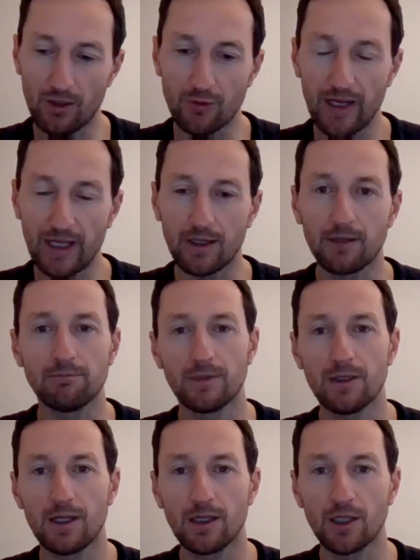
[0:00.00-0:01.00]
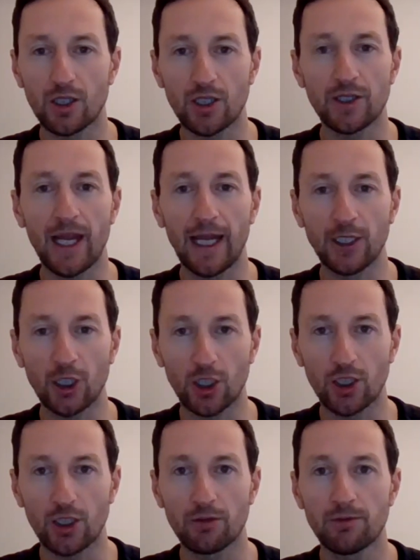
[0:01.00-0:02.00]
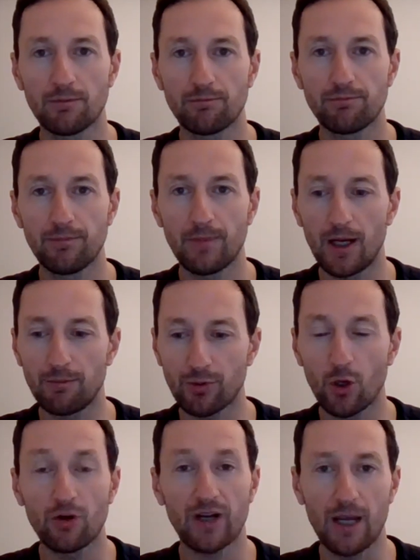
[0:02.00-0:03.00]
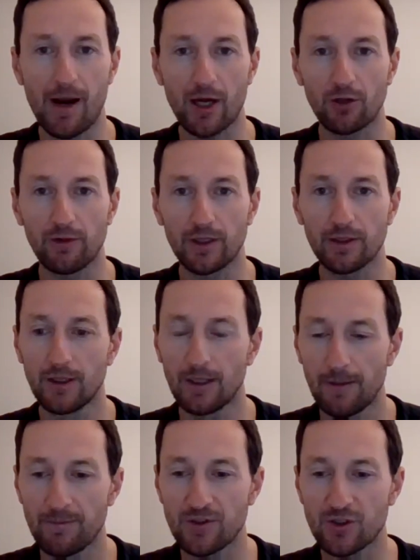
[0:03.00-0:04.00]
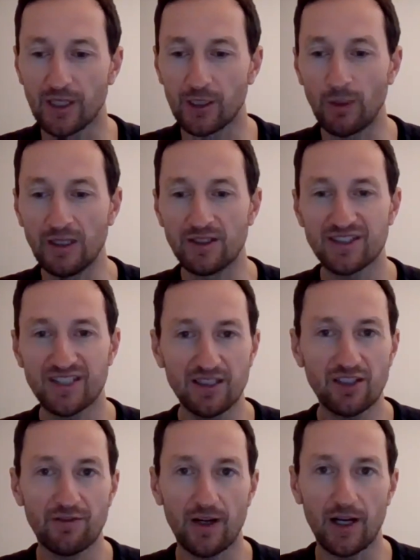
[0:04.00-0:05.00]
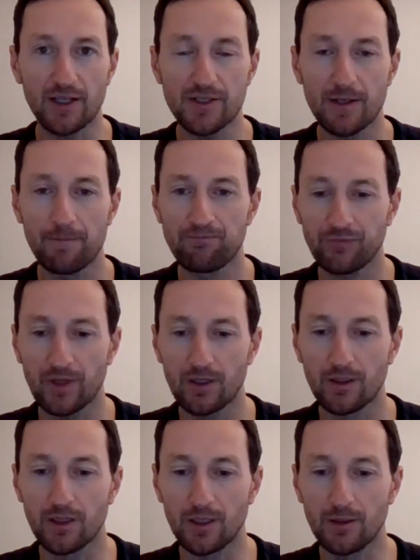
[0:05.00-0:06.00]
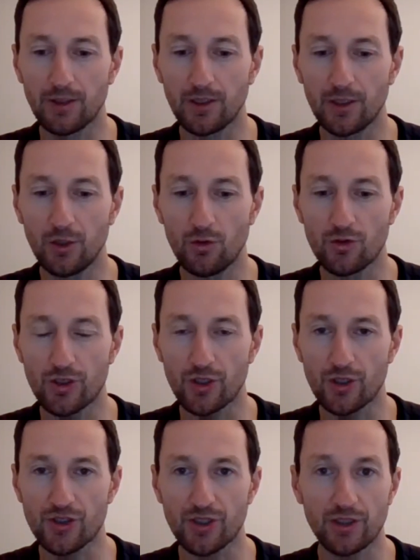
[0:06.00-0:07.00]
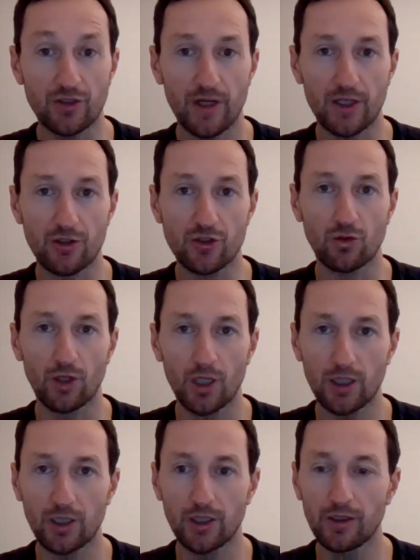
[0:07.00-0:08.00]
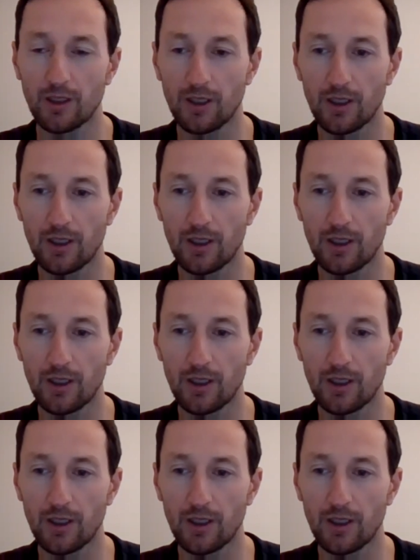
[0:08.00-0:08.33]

create a learn and earn program out of it, so that we incentivize the users, the traders, to learn,